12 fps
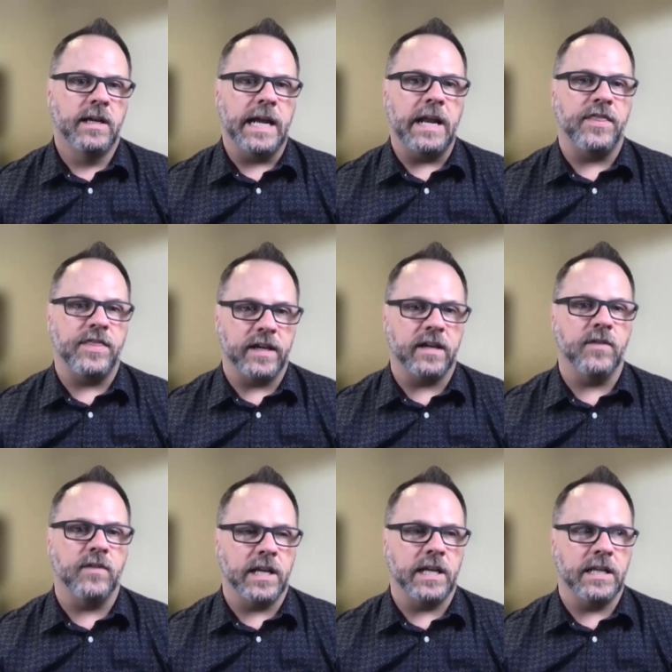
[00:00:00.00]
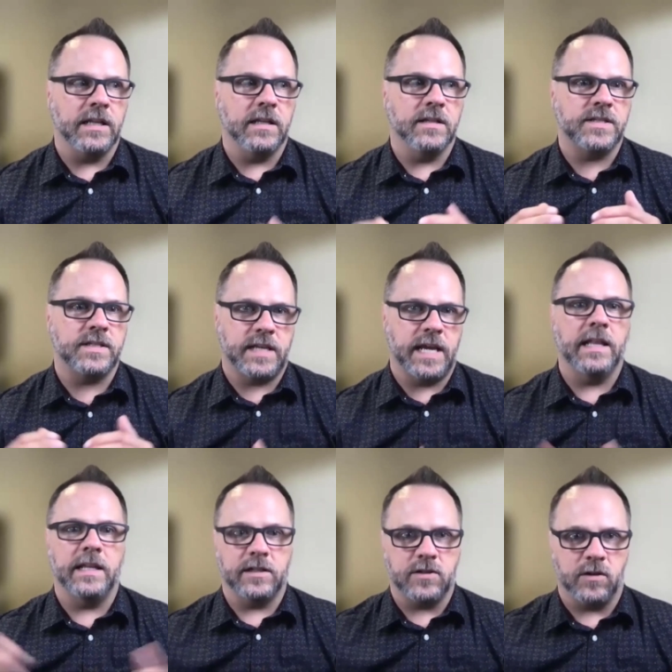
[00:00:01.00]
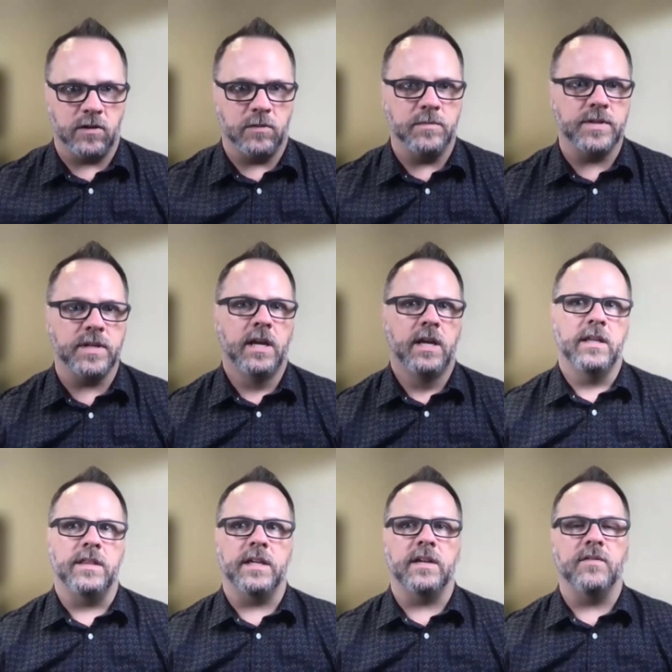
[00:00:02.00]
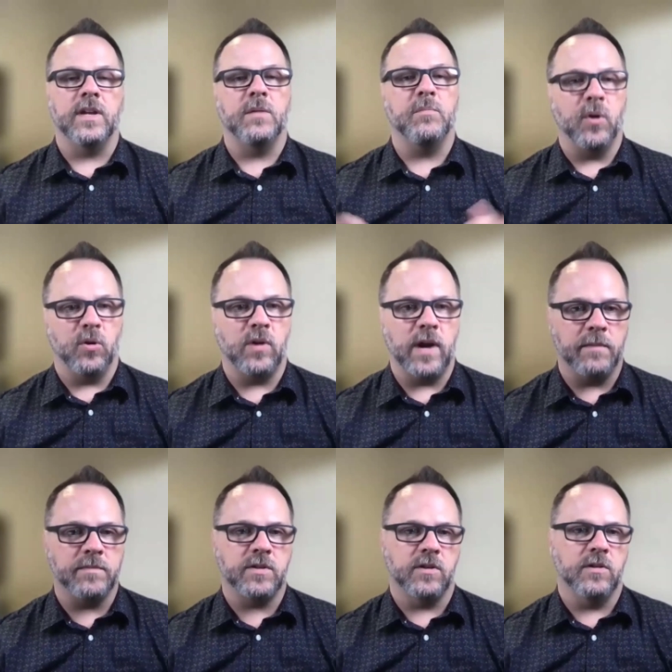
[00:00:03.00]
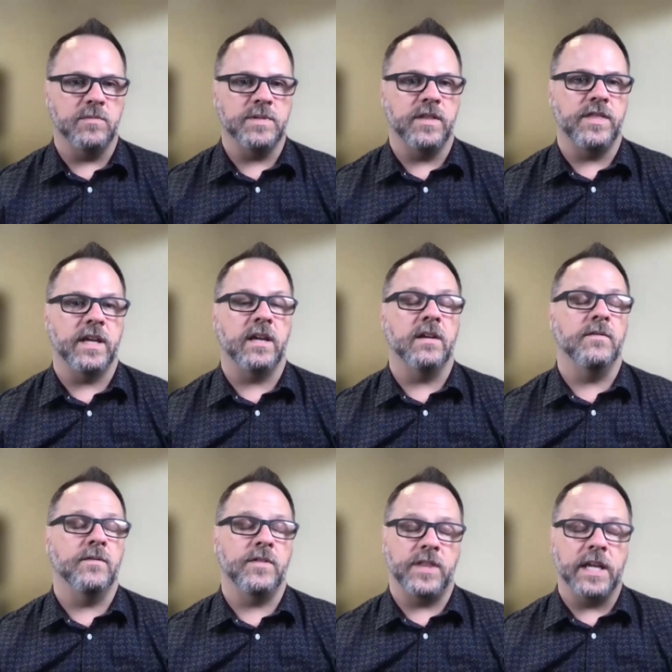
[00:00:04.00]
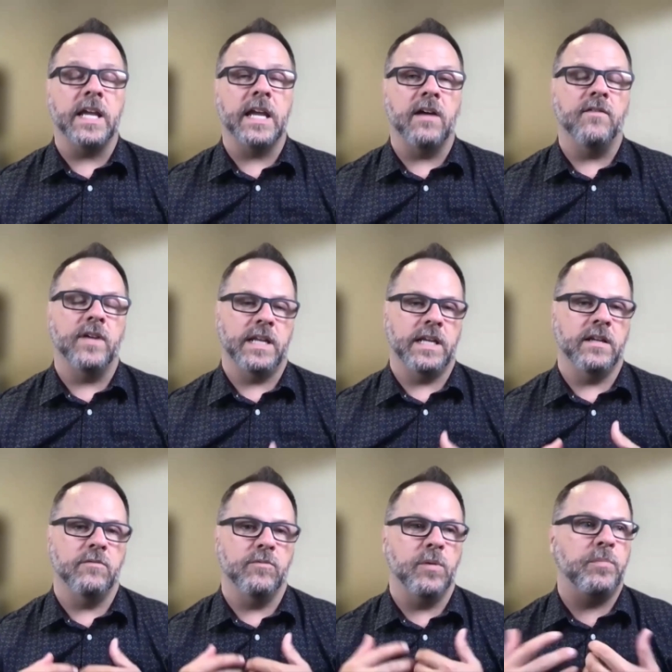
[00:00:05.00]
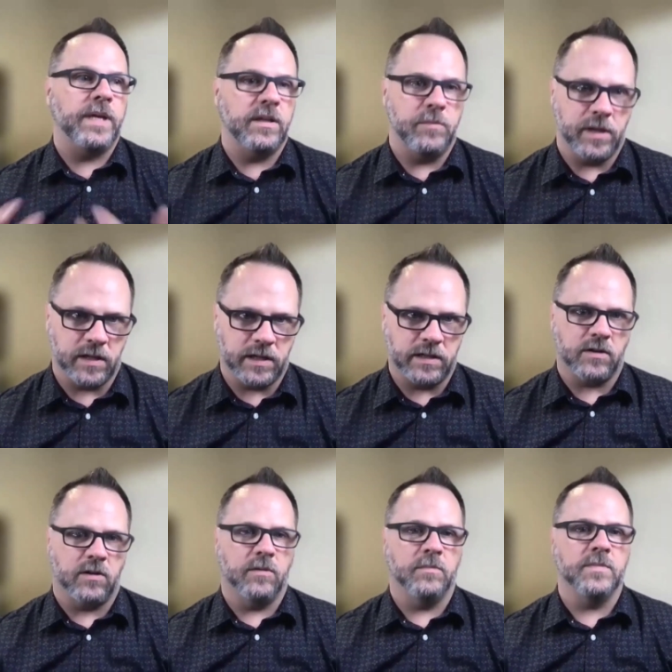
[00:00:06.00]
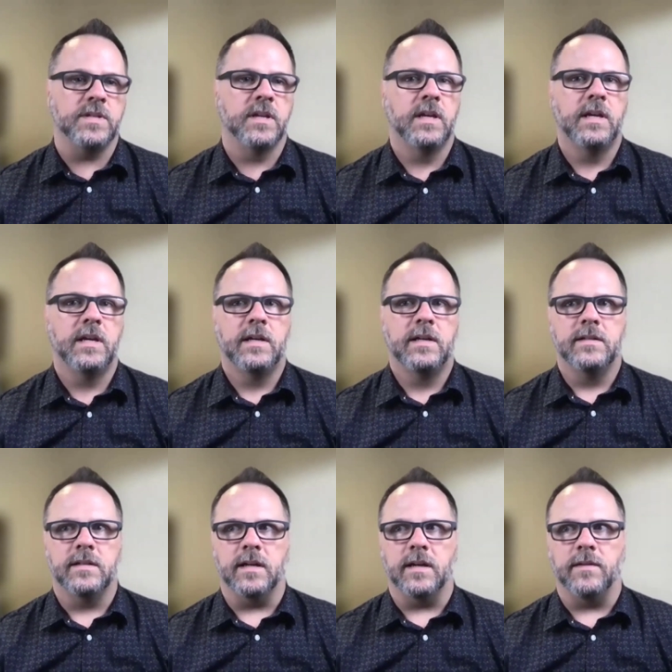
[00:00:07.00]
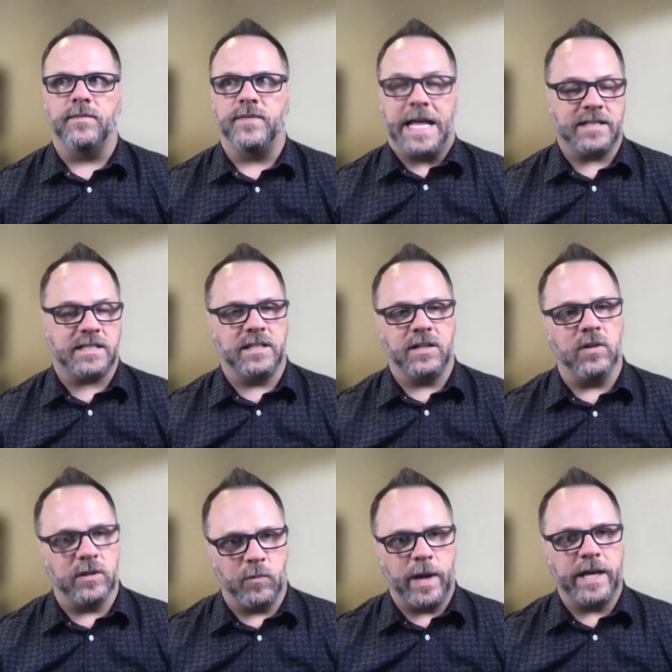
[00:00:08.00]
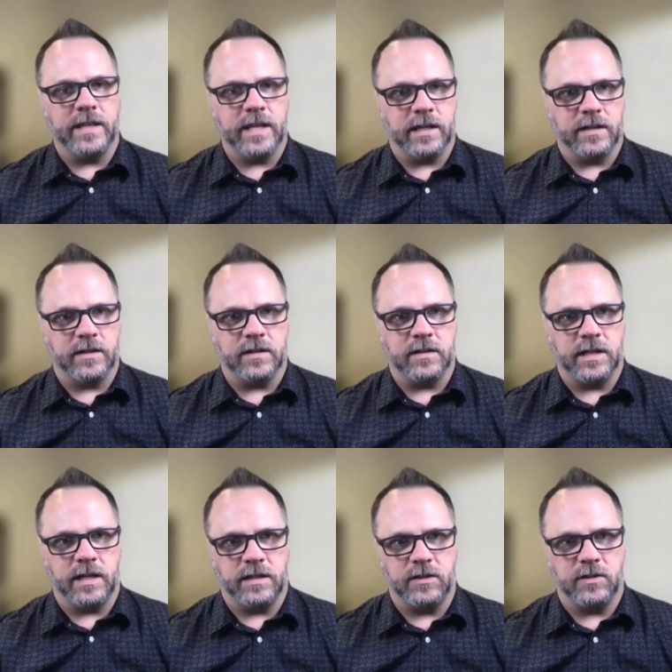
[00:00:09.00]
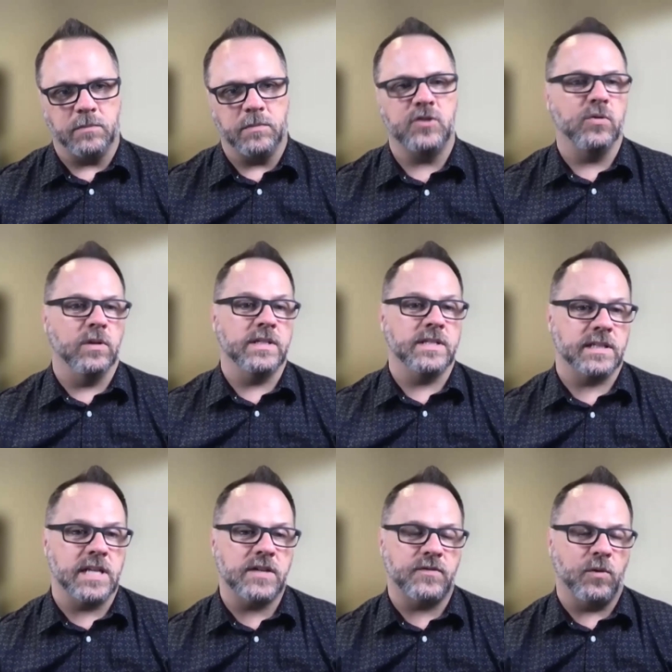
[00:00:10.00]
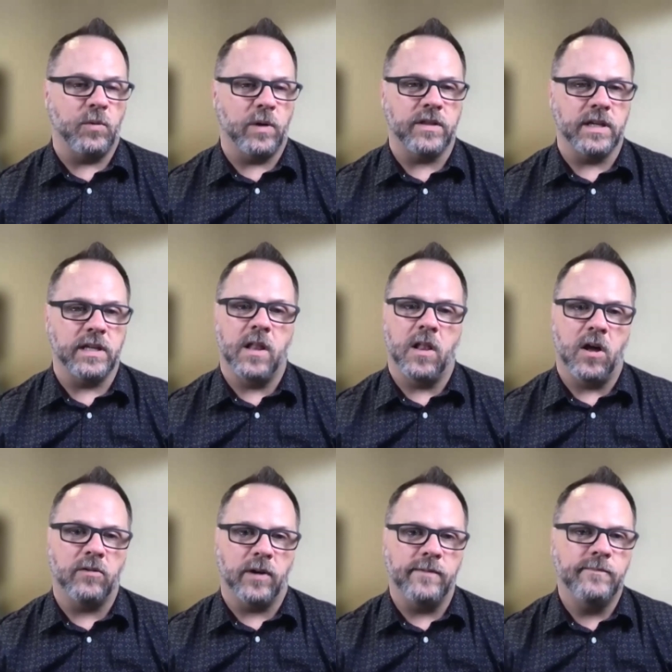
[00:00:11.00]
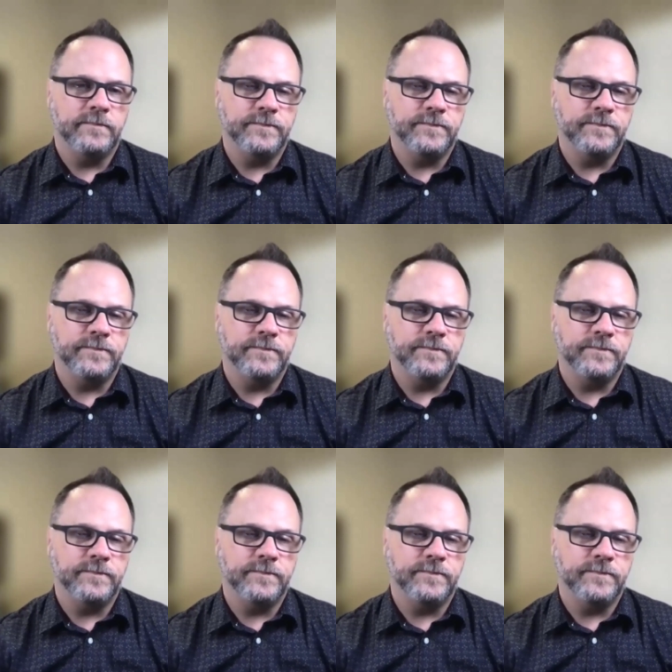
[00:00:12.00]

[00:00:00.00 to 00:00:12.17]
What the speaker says: and think of it in scaling terms, think of it in program terms, and thinking of it in repeatability terms. That's the only way that you can be truly successful with it in the long run.